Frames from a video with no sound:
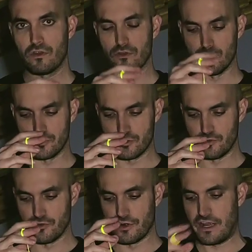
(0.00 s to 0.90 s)
goes to
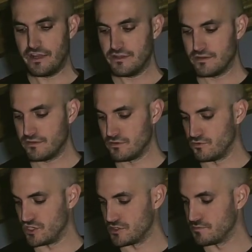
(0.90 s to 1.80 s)
your right,
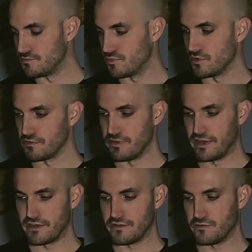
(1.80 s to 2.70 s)
you just pull it
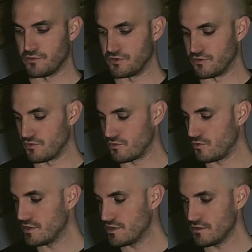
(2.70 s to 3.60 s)
back with your
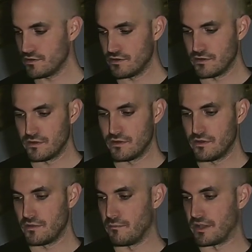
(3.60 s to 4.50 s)
throw end,
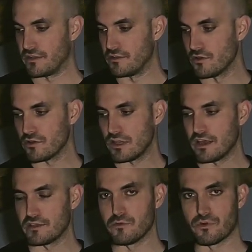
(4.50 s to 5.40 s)
but not
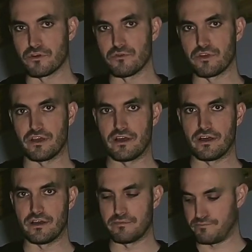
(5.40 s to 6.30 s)
like you are doing
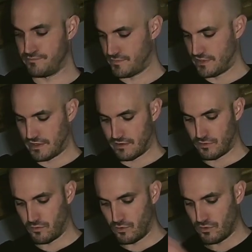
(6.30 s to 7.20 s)
around
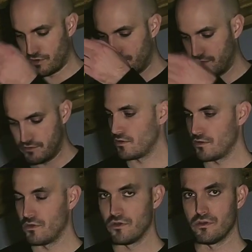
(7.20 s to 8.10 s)
the world.
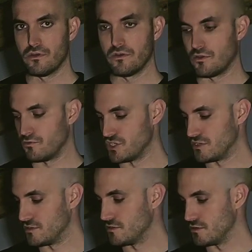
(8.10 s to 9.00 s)
You
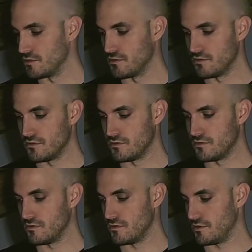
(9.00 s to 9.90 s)
just do
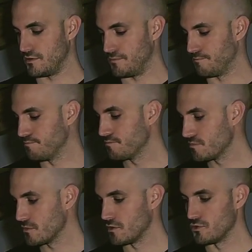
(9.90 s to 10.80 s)

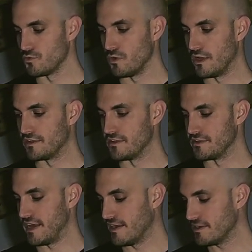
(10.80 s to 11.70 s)
a little
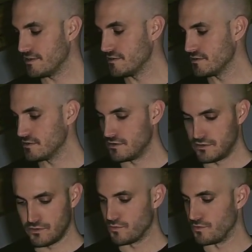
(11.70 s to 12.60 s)
tug
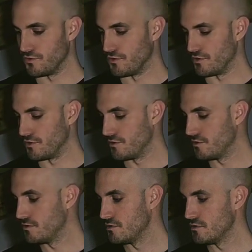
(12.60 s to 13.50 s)
with your
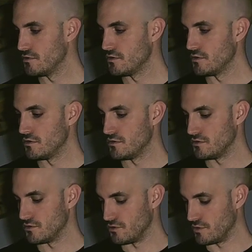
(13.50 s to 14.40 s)

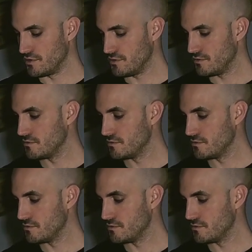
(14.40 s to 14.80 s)
throw end,